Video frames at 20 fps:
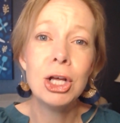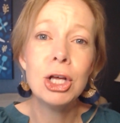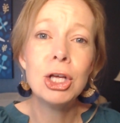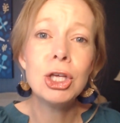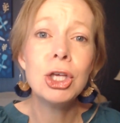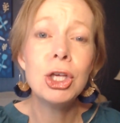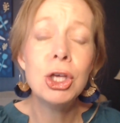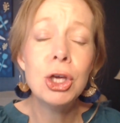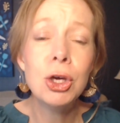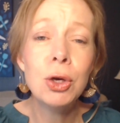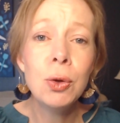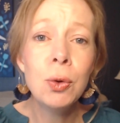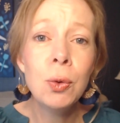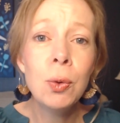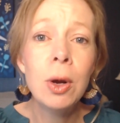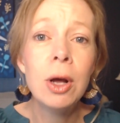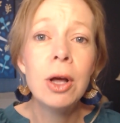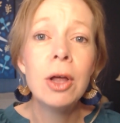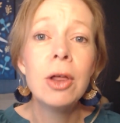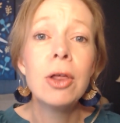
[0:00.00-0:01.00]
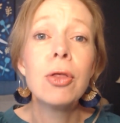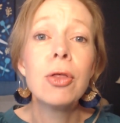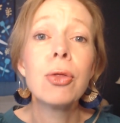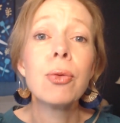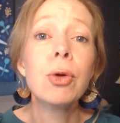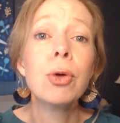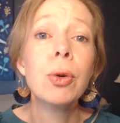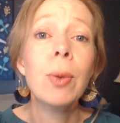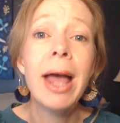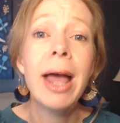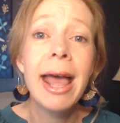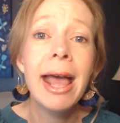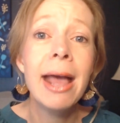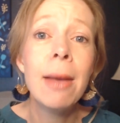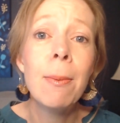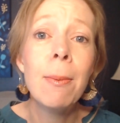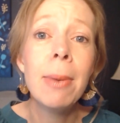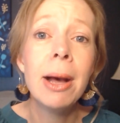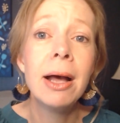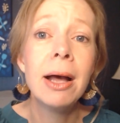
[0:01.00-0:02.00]
You, through
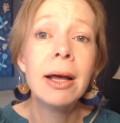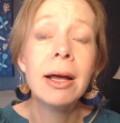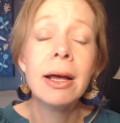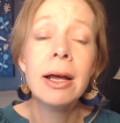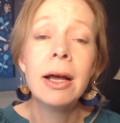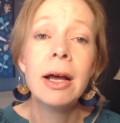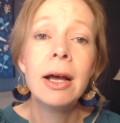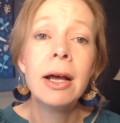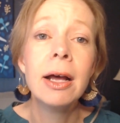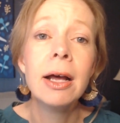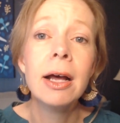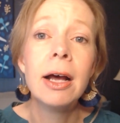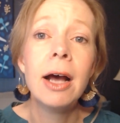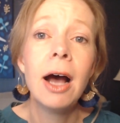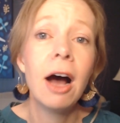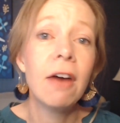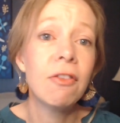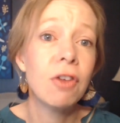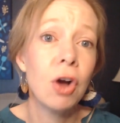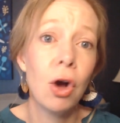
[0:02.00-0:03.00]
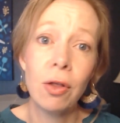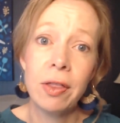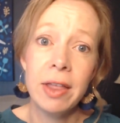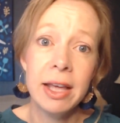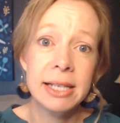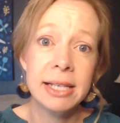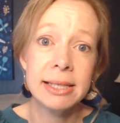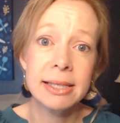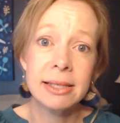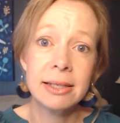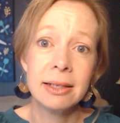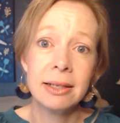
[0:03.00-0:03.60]
him, have got this.